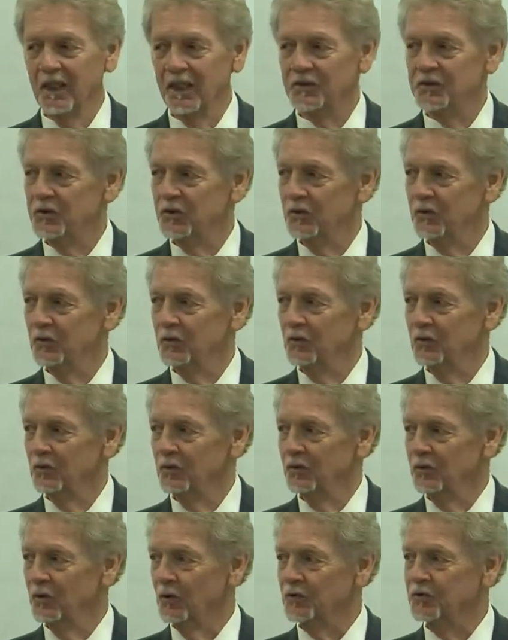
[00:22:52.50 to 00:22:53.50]
that you
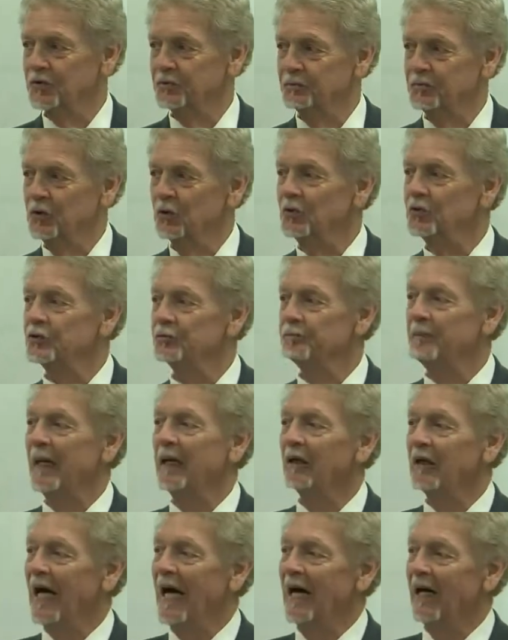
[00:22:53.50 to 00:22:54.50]
you
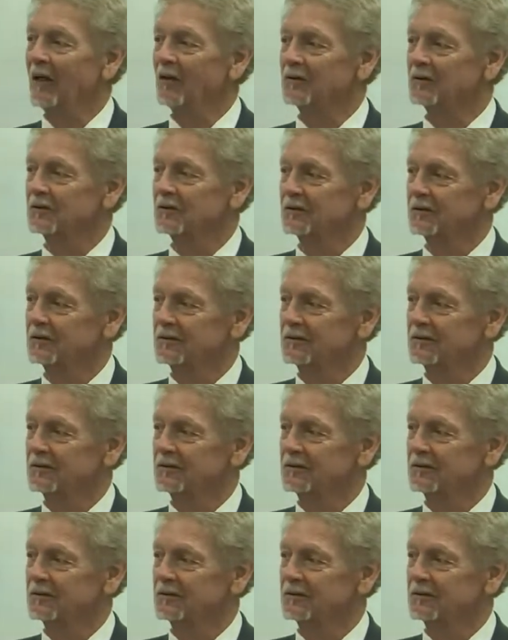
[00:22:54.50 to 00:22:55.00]
spell out